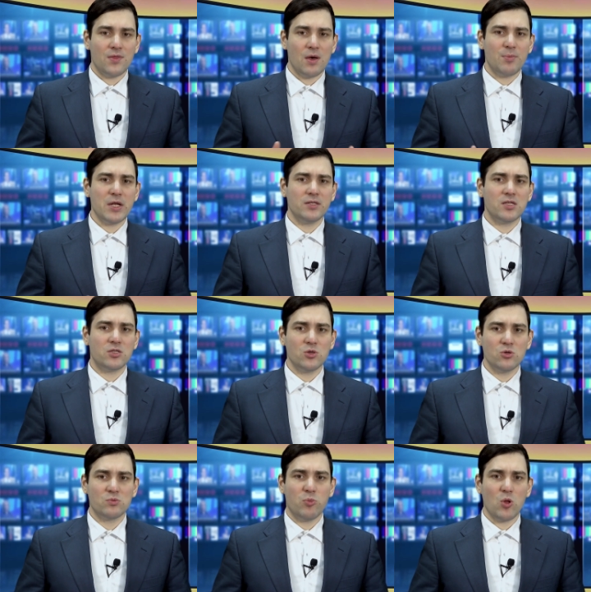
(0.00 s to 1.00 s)
The ability to
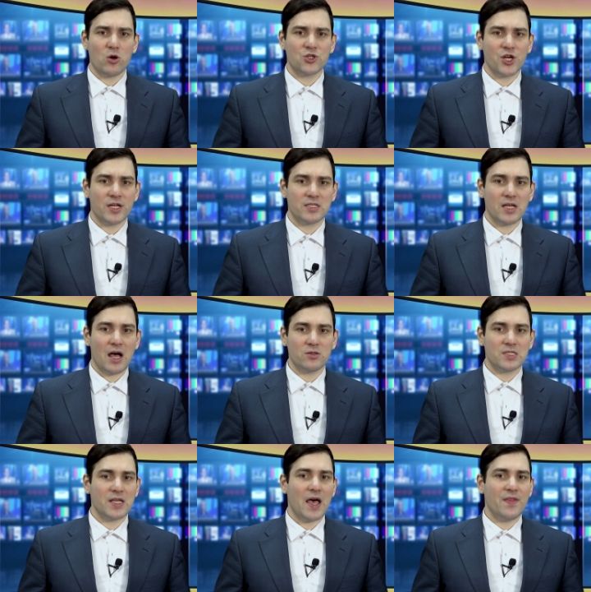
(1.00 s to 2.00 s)
use blockchains
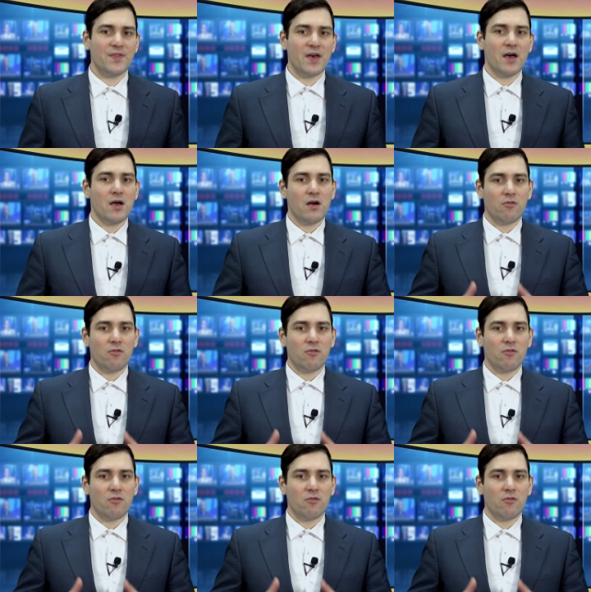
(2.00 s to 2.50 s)
outside the